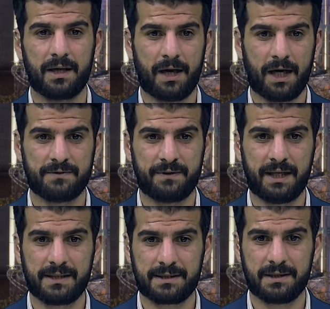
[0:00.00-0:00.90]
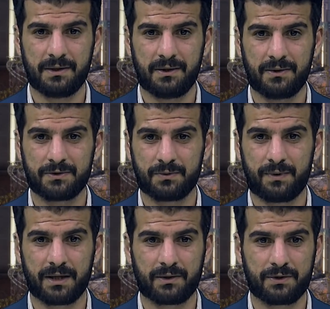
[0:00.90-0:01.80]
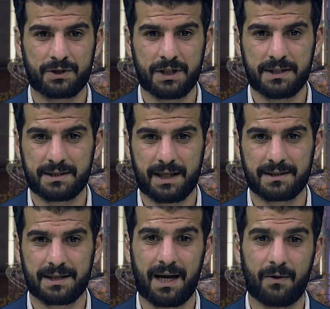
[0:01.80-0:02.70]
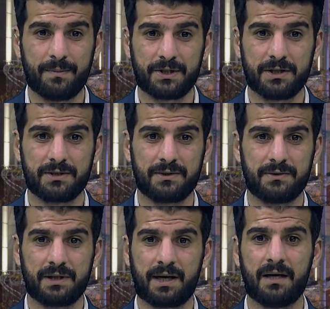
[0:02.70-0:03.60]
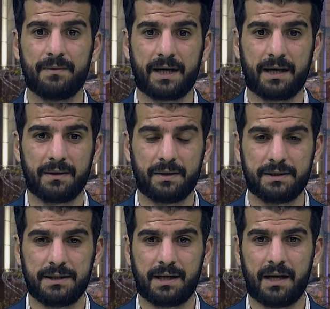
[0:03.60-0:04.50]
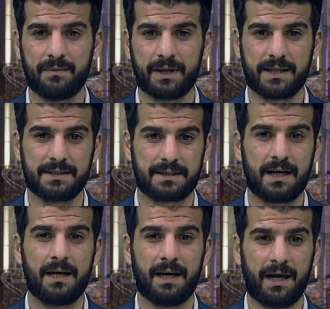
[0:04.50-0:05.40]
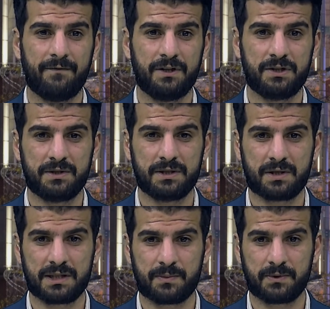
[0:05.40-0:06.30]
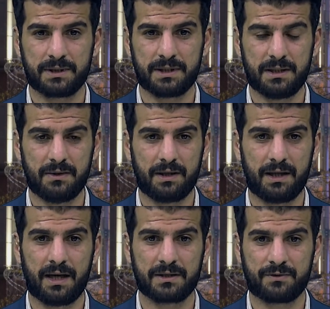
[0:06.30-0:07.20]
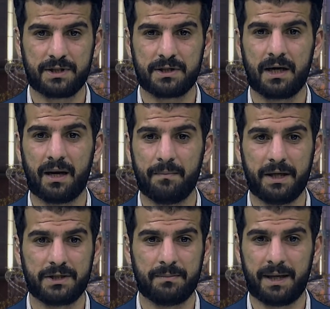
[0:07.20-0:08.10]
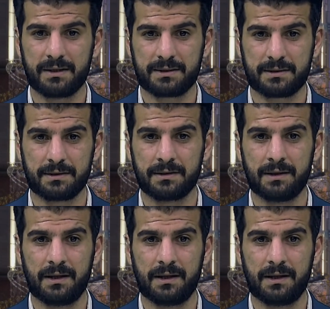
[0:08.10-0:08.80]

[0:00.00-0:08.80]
HVS CEO Jawad Khurshid said, "Our mission to decarbonize heavy-duty transport in the UK has reached a major milestone